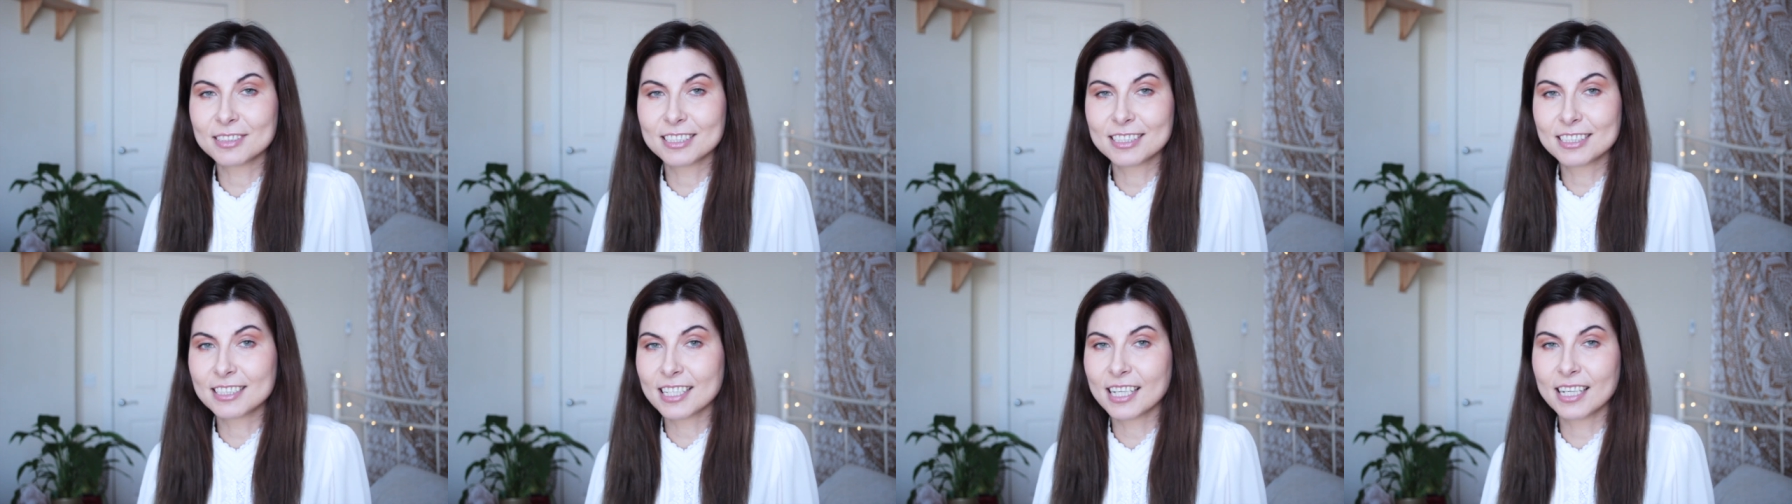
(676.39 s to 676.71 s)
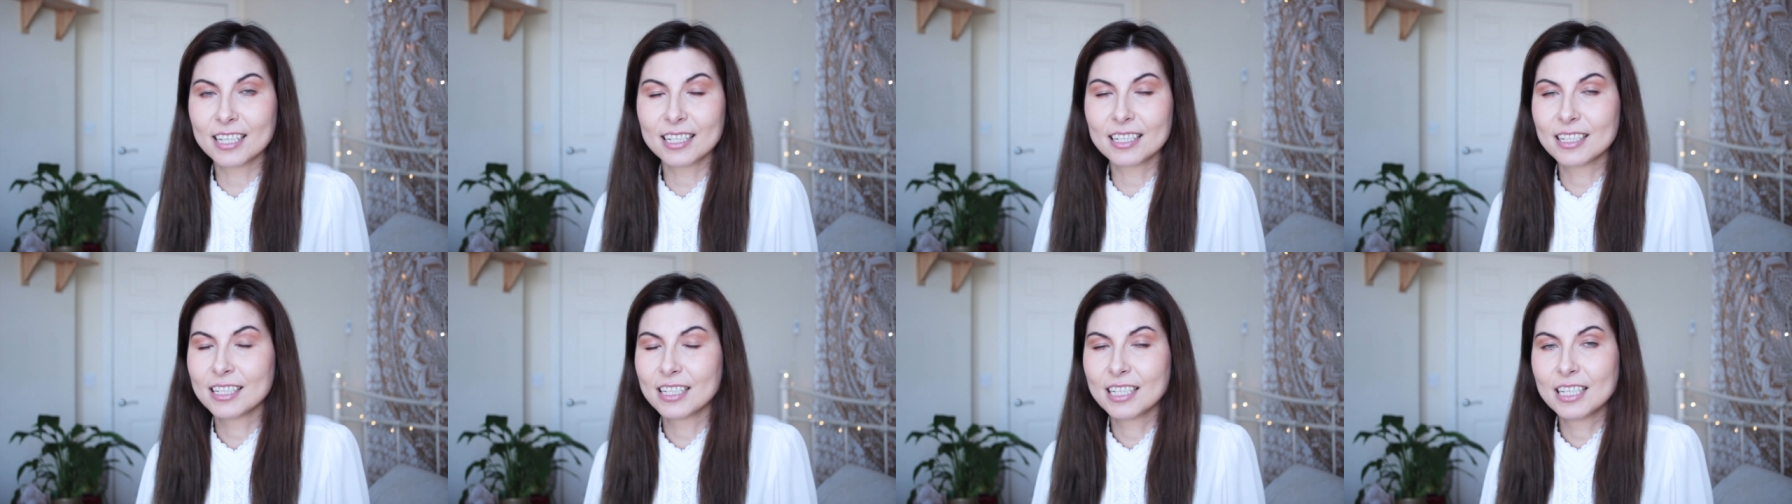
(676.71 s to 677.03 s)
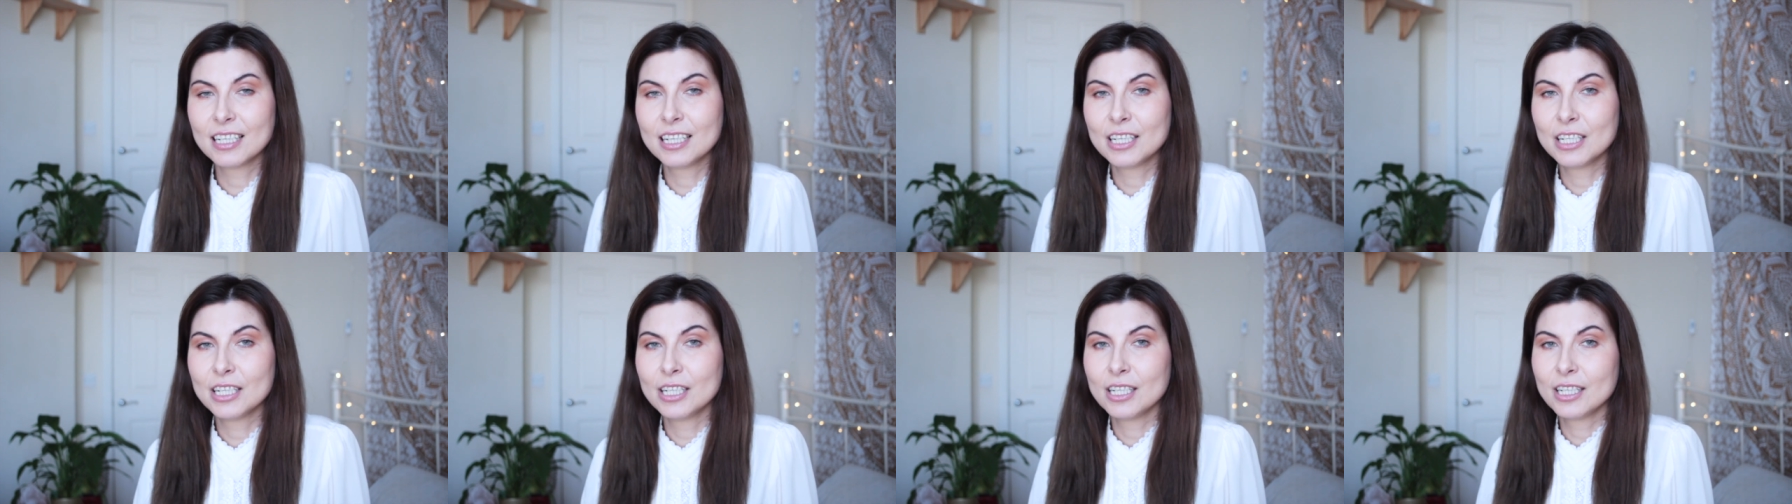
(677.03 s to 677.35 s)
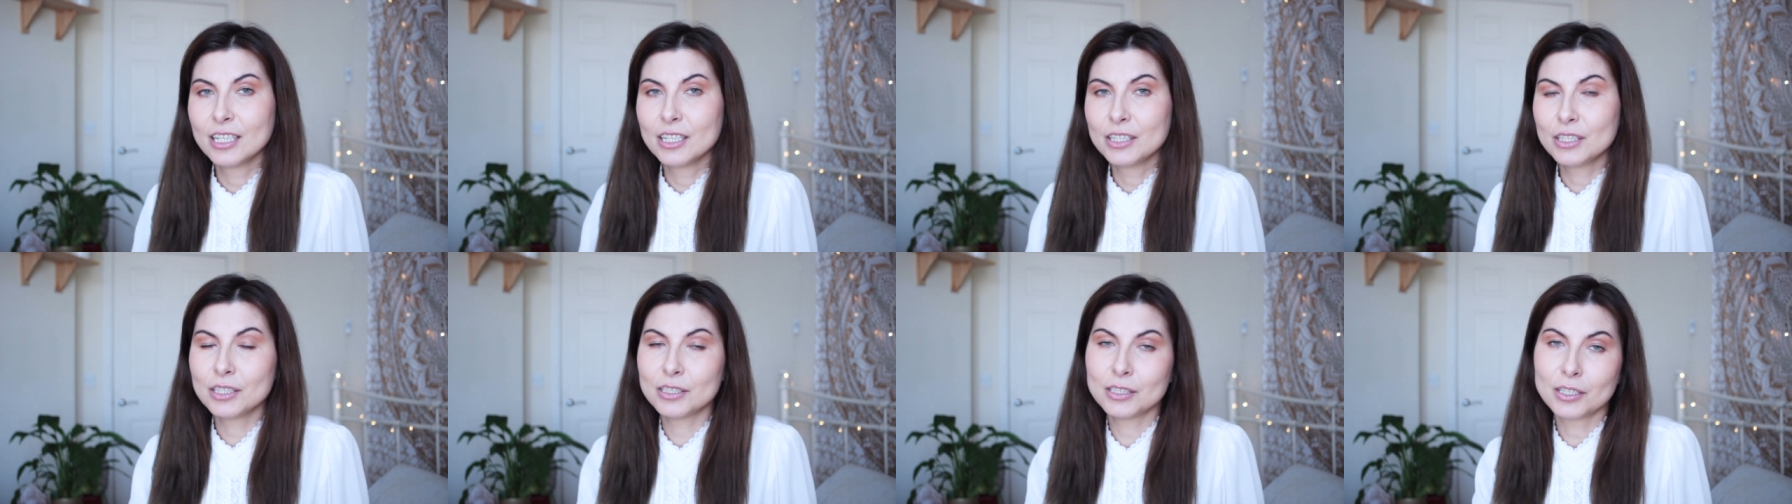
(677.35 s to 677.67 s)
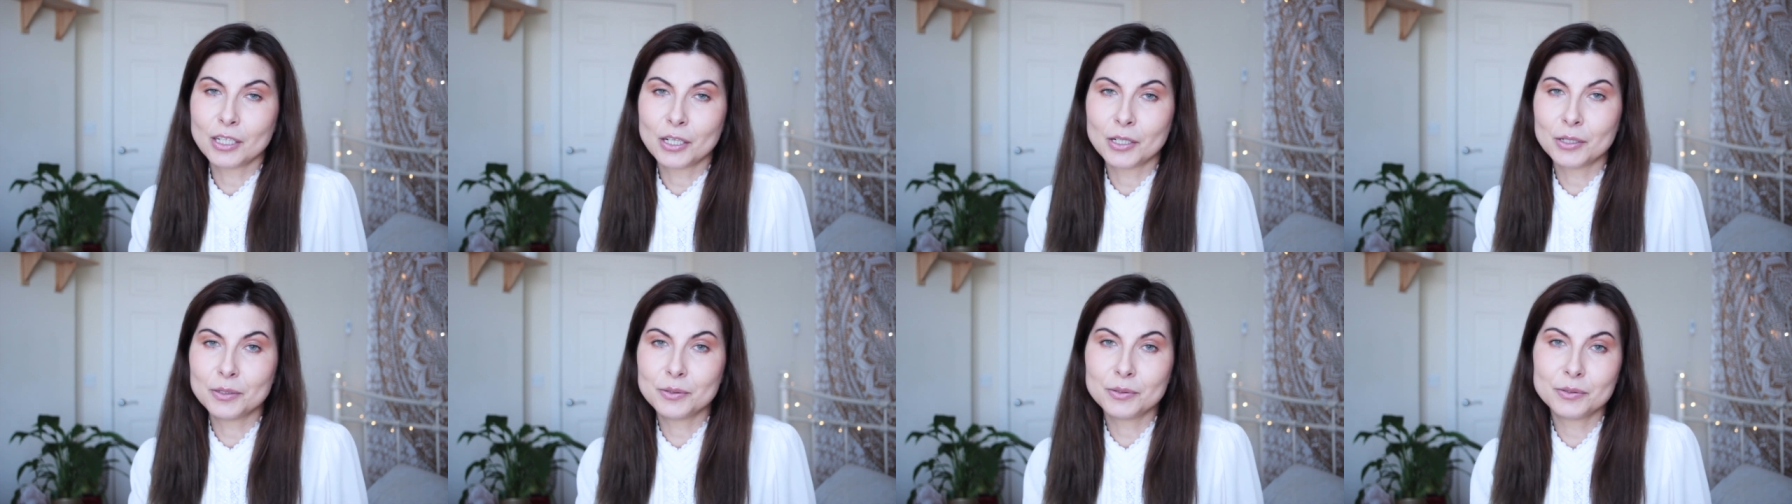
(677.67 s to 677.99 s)
They say, you
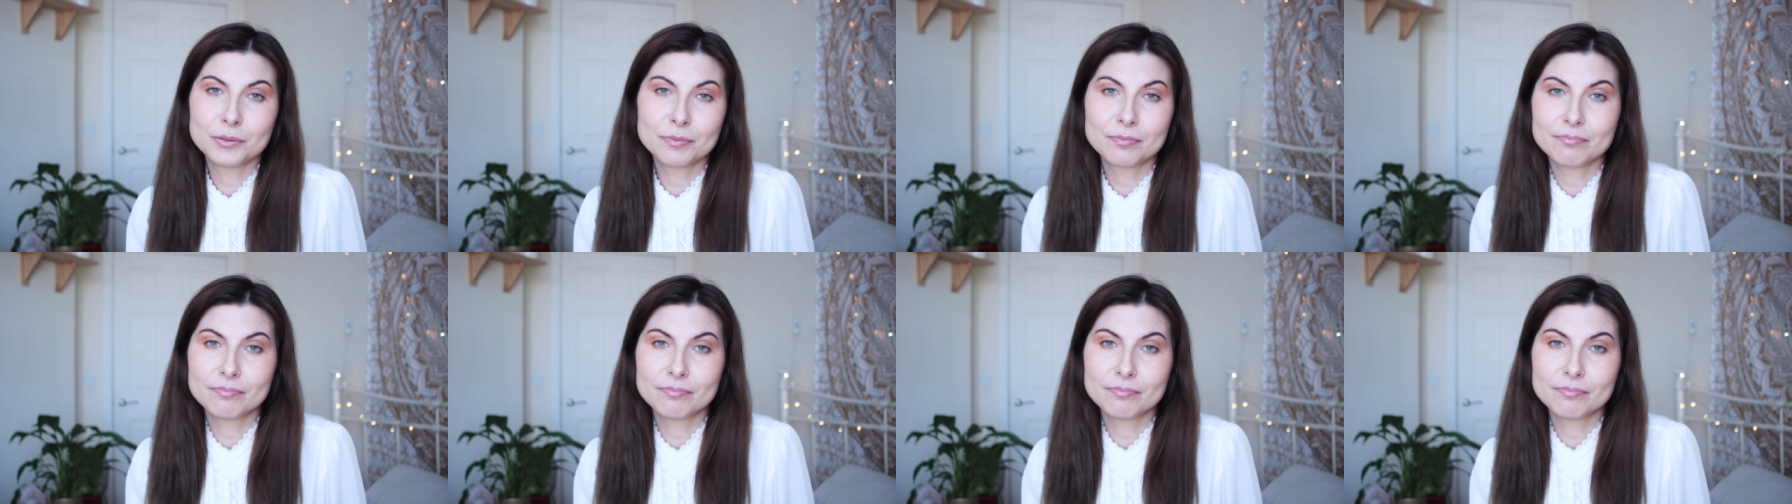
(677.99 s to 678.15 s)
know,